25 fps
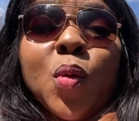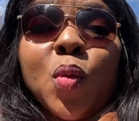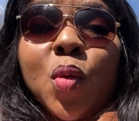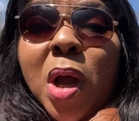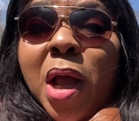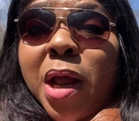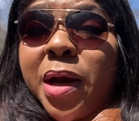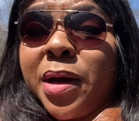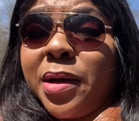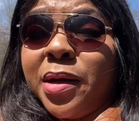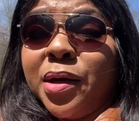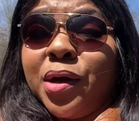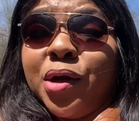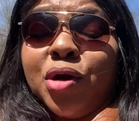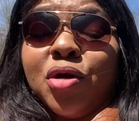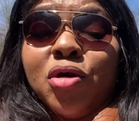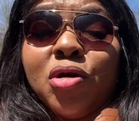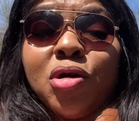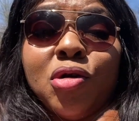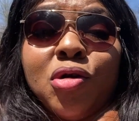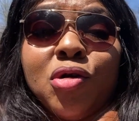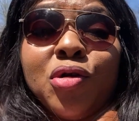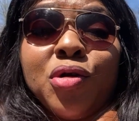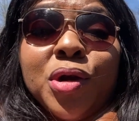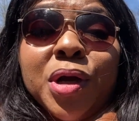and
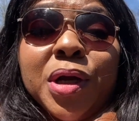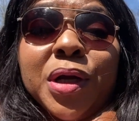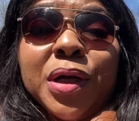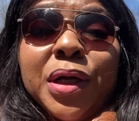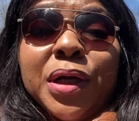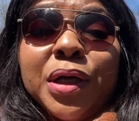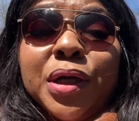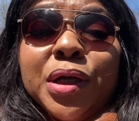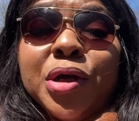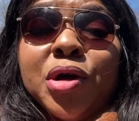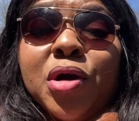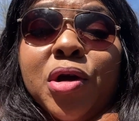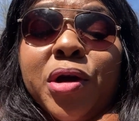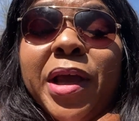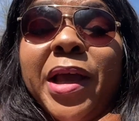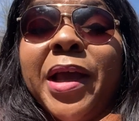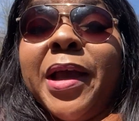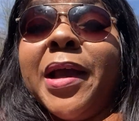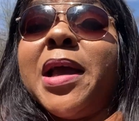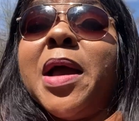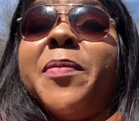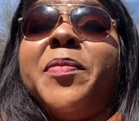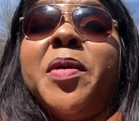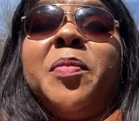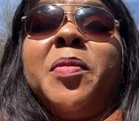your
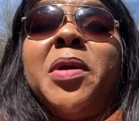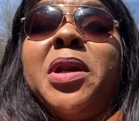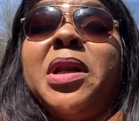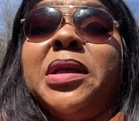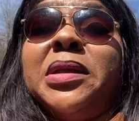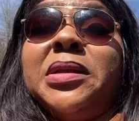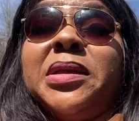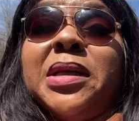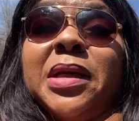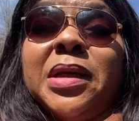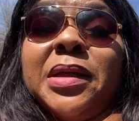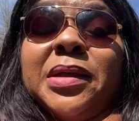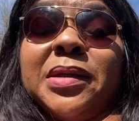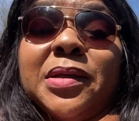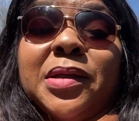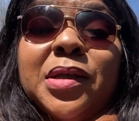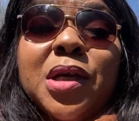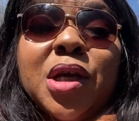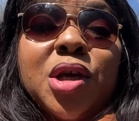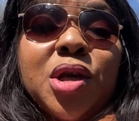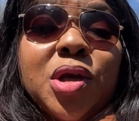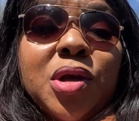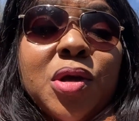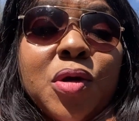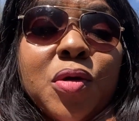incapabilities,
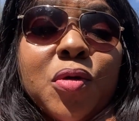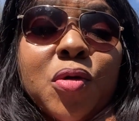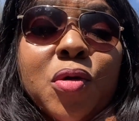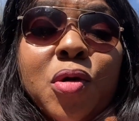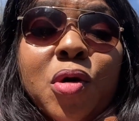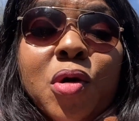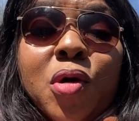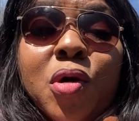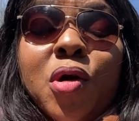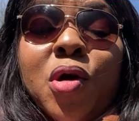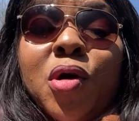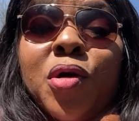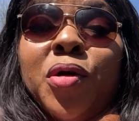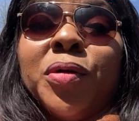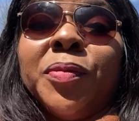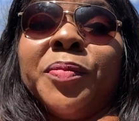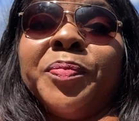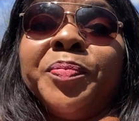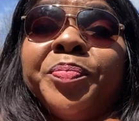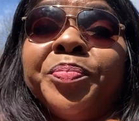your